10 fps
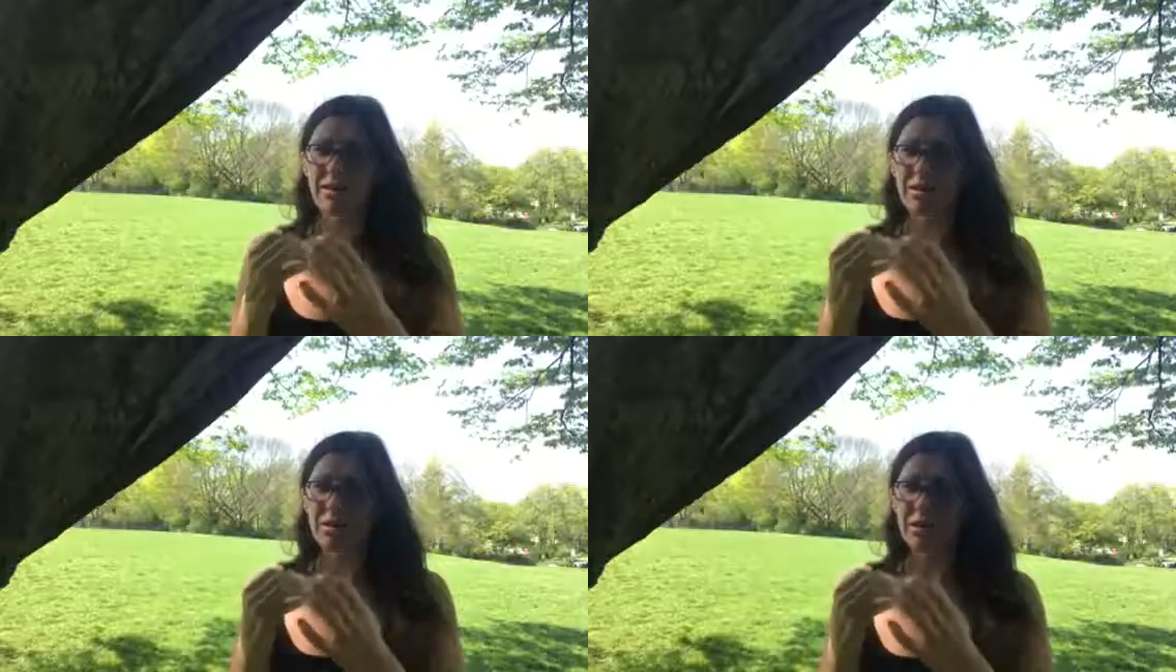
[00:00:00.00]

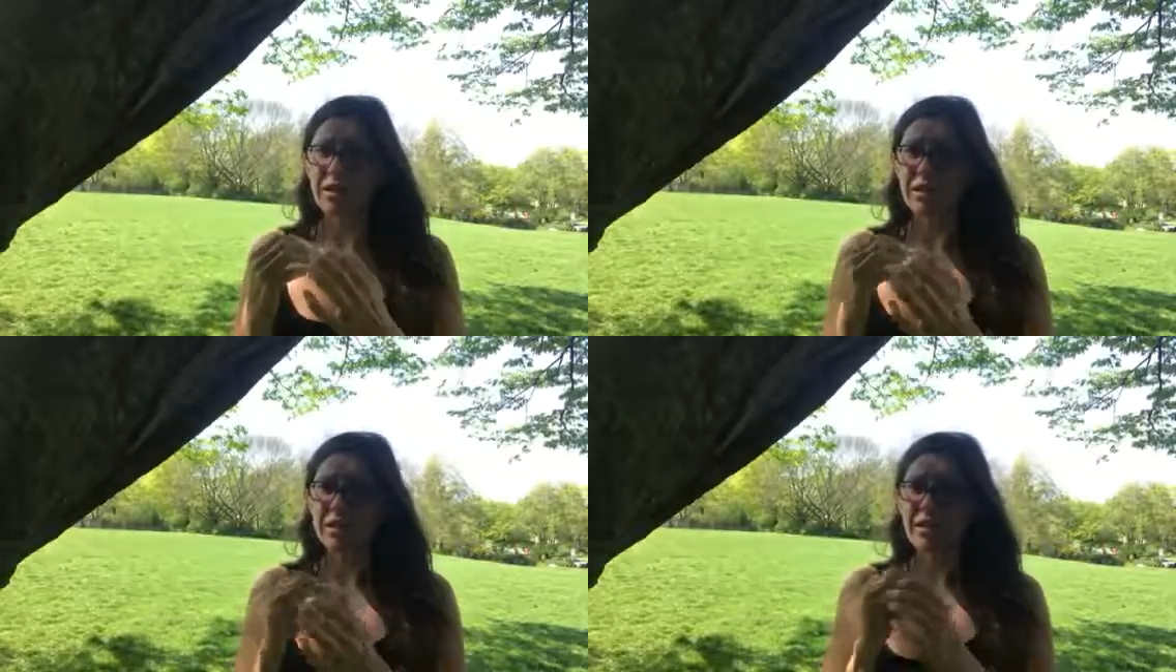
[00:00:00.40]

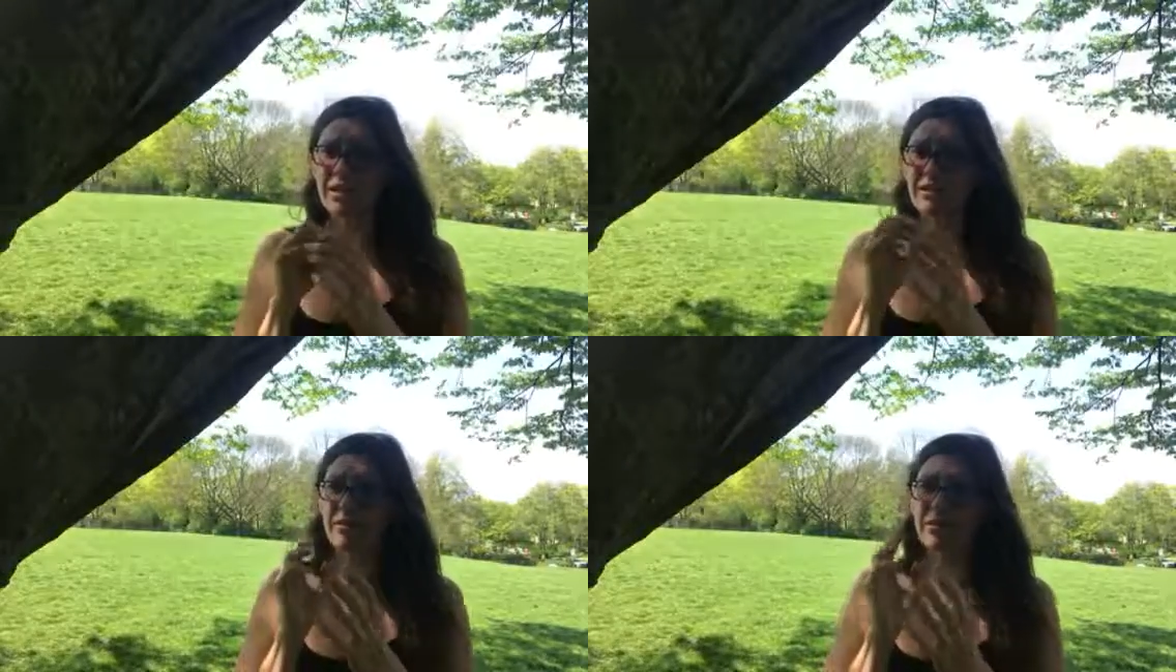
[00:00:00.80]
energy
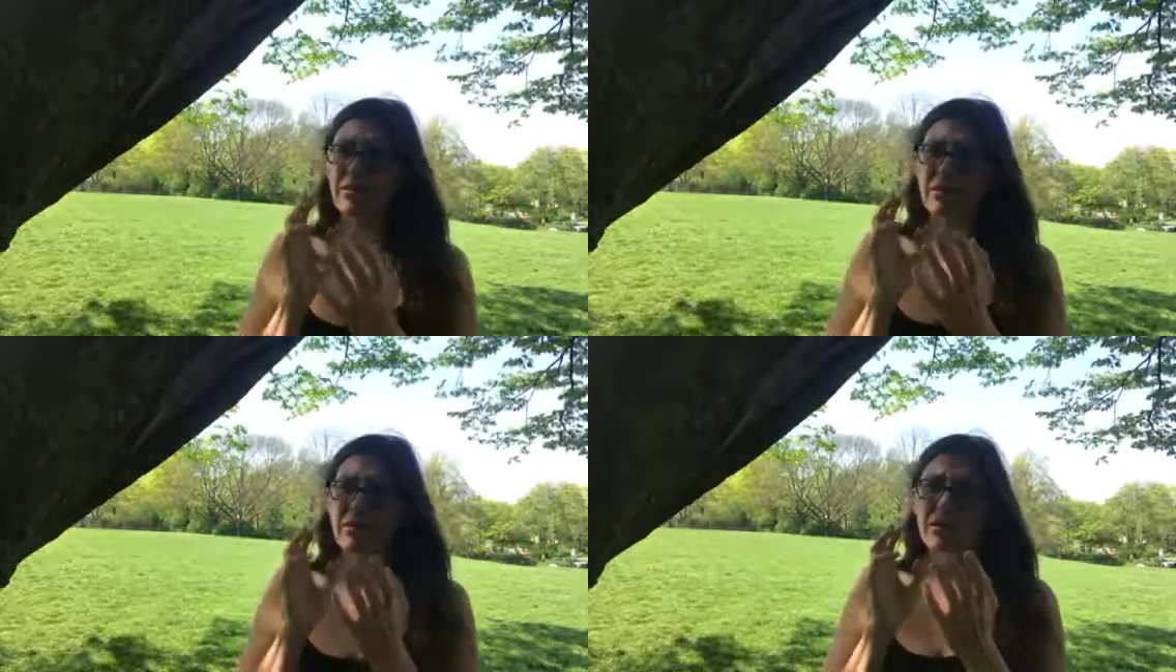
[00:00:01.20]
instead of
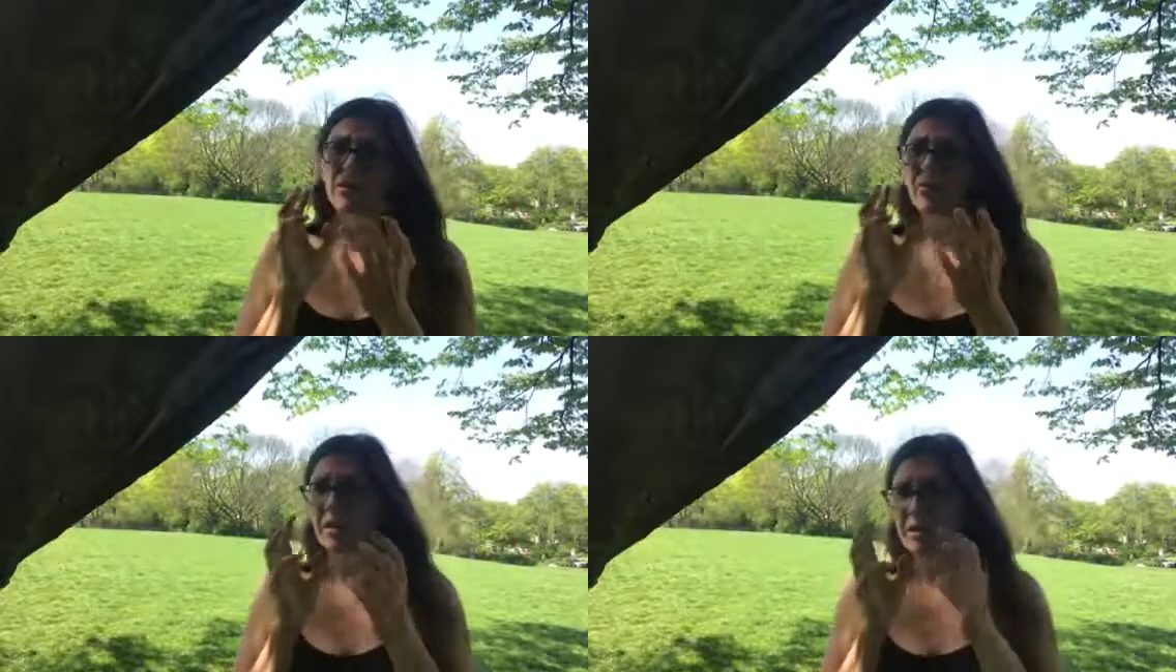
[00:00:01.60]

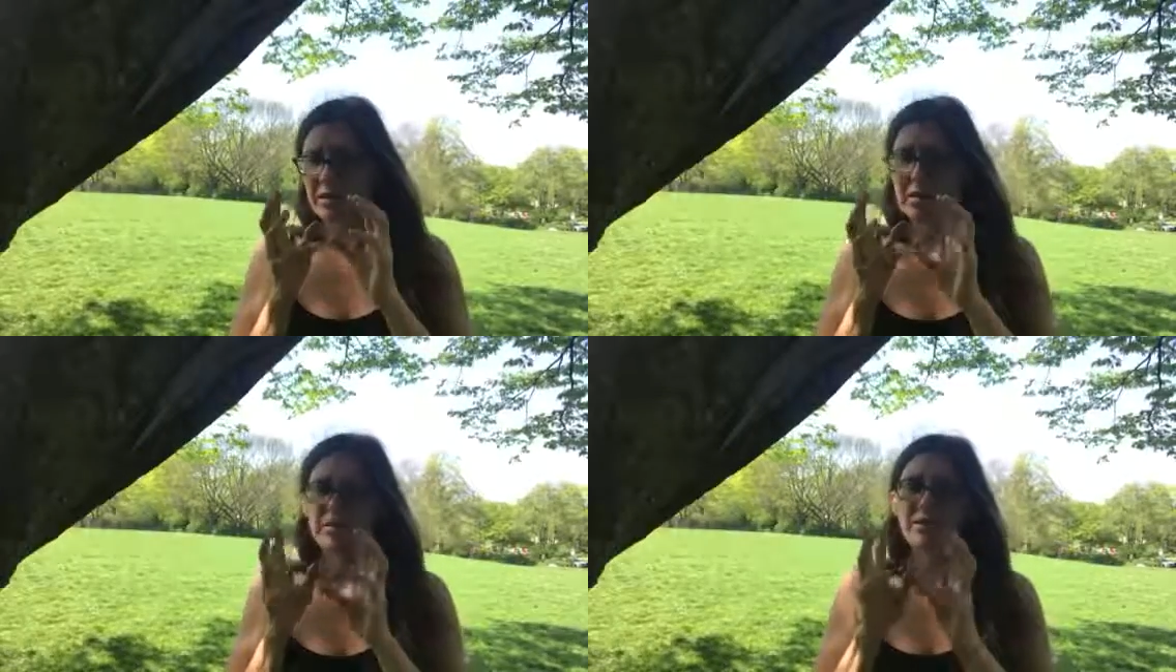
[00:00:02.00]

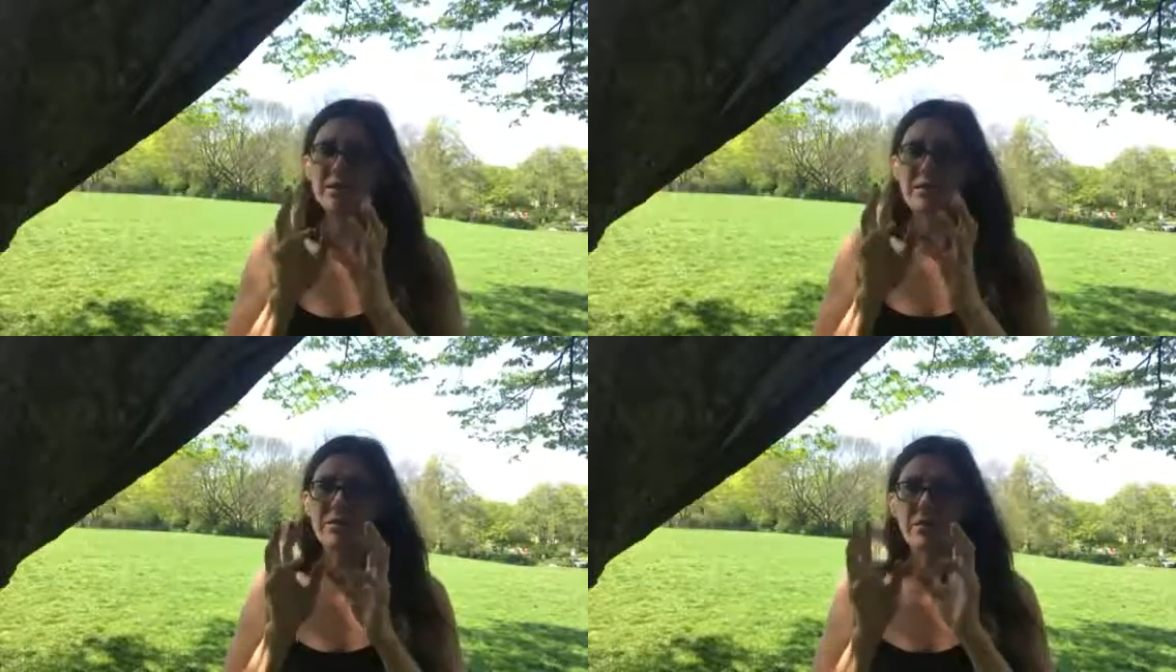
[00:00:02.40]
meaningless
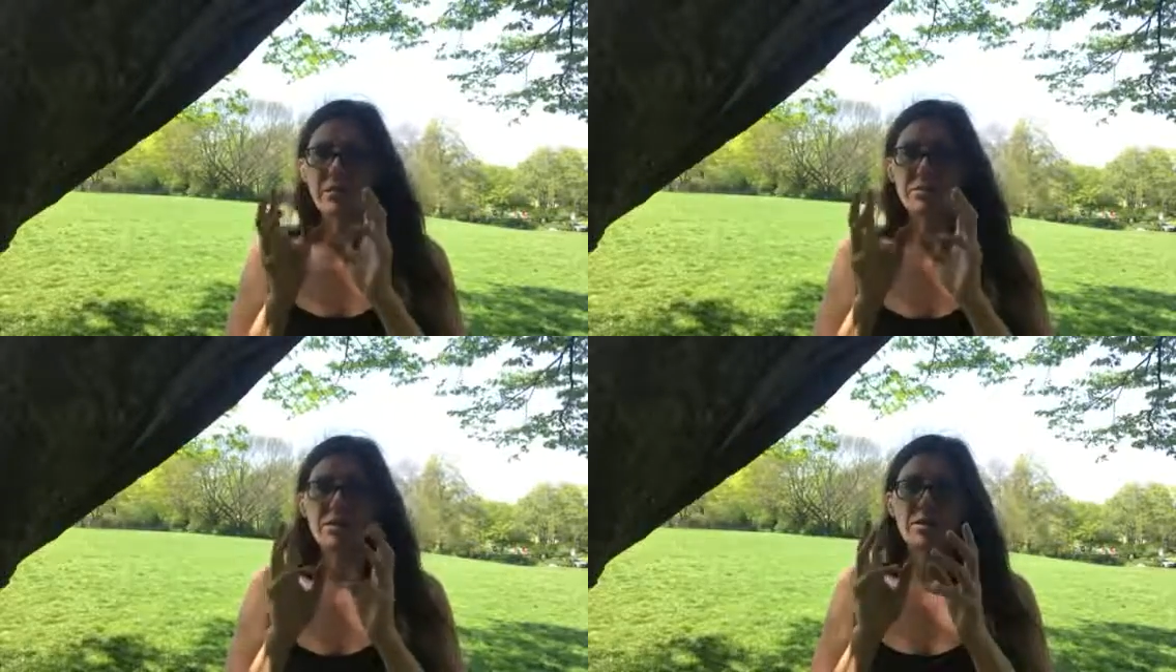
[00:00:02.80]
physical
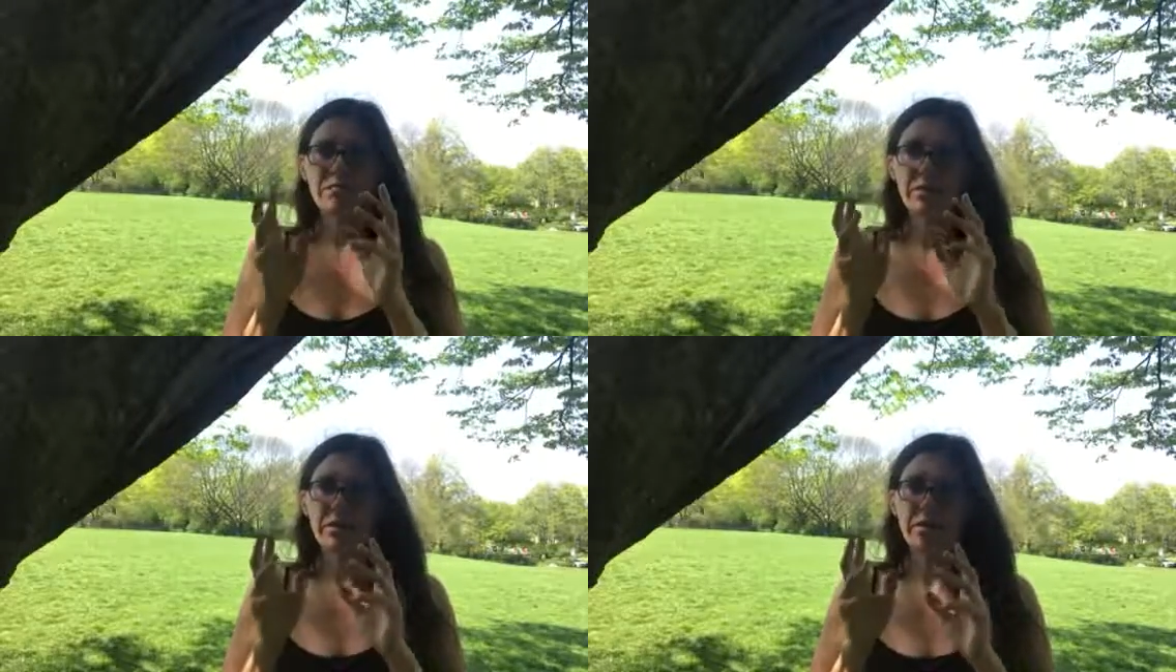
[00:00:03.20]
objects
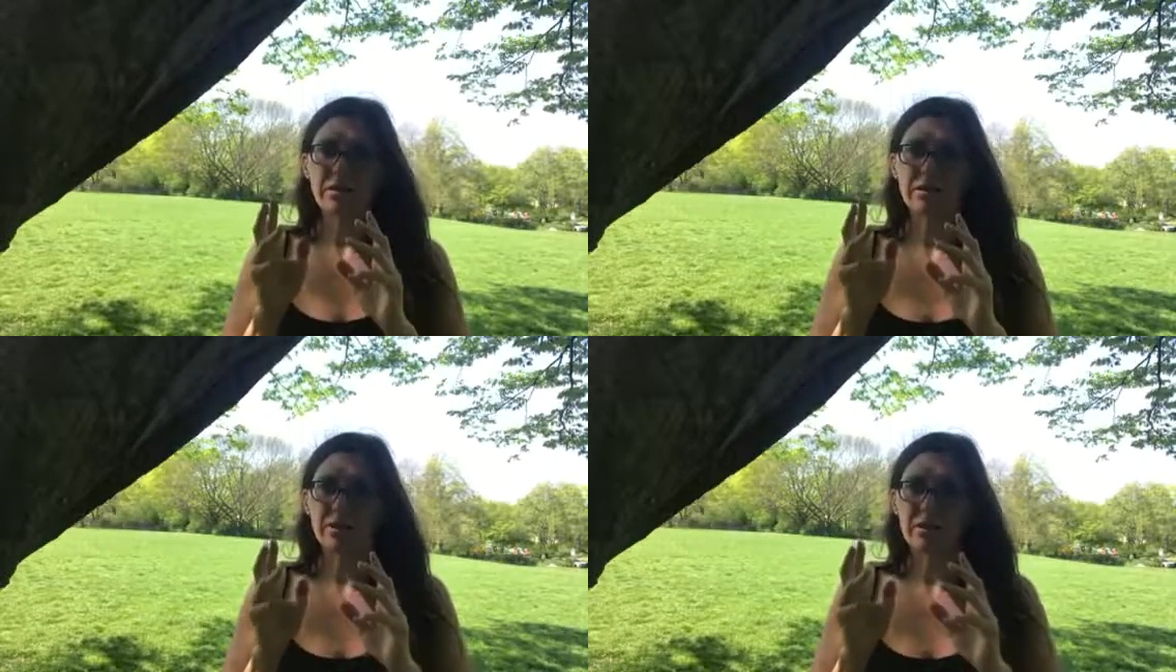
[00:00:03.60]
floating
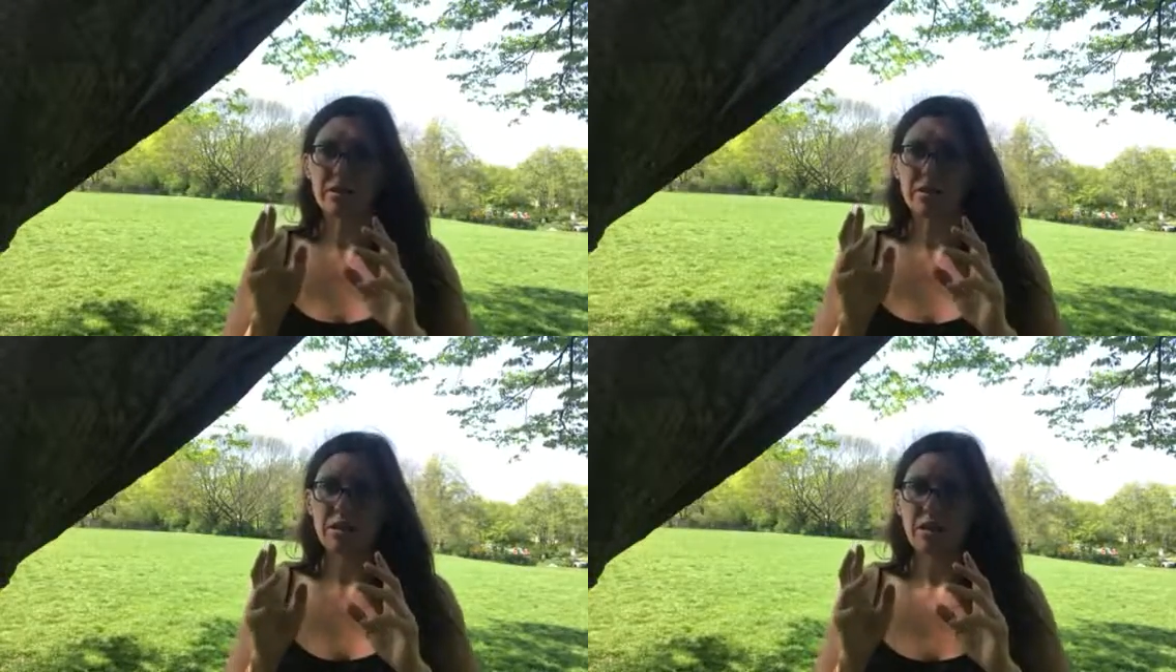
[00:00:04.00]
in
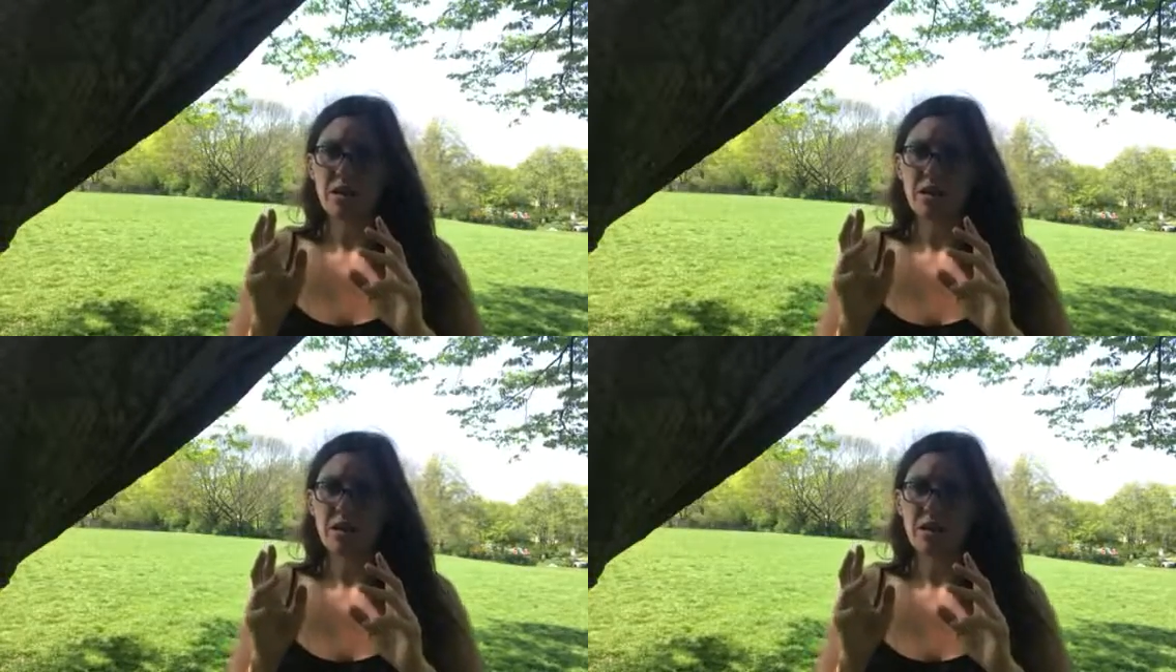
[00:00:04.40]
space.